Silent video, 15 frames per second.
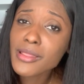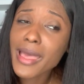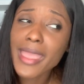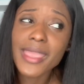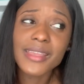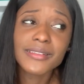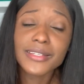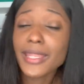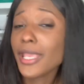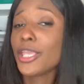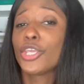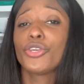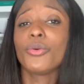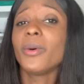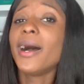Like, did they
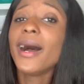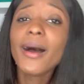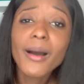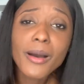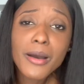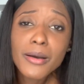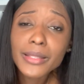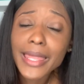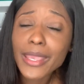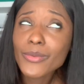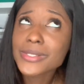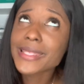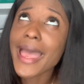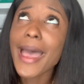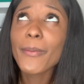kick you out? Like,
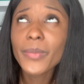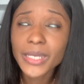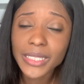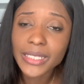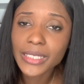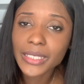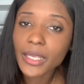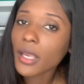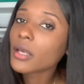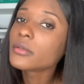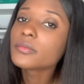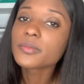what's happening?